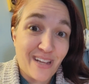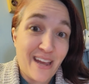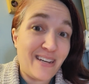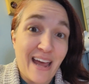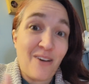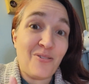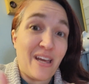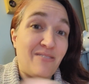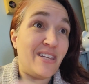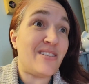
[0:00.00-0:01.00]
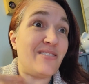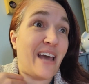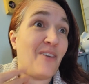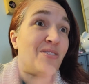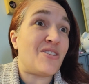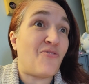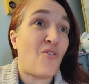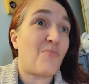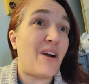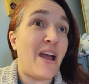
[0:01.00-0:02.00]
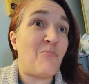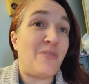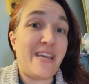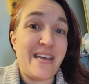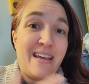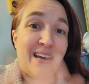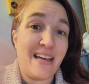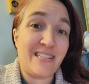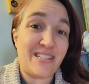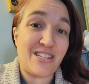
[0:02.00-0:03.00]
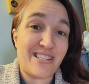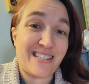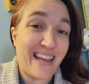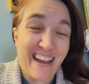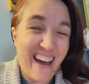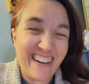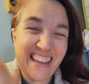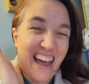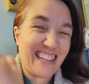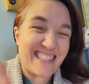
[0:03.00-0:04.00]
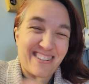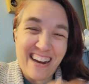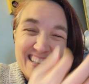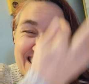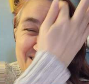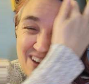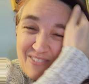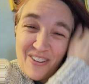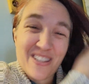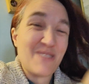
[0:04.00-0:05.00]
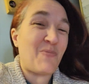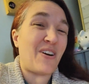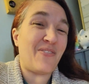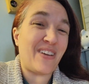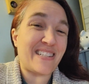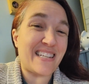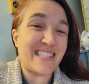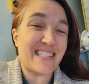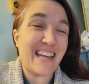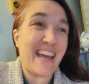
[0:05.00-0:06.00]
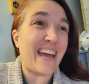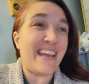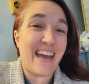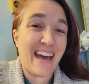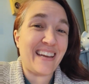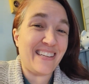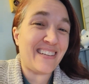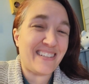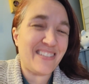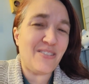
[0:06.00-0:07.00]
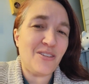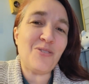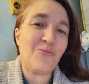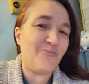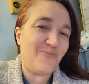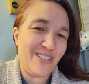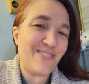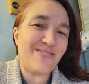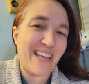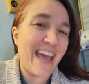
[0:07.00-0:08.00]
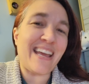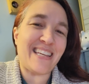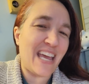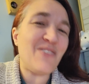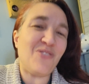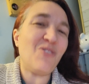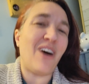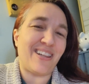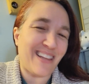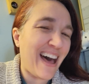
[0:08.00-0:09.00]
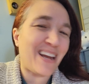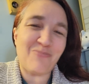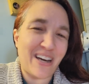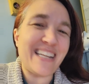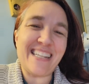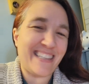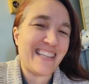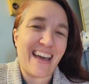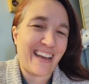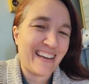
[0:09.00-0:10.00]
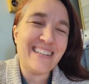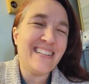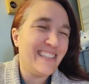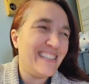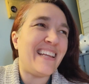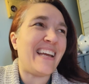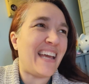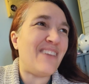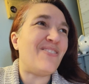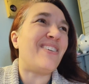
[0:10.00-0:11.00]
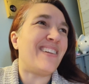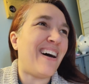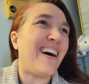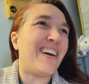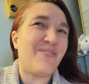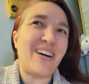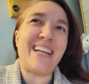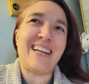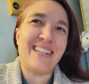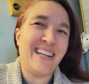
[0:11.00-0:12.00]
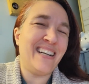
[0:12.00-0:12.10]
And now this former MP is just like, oh yeah, it's great, this is wonderful, this is perfect. And it's like, yeah, they gave you a lot of money, didn't they? They gave you a lot of money.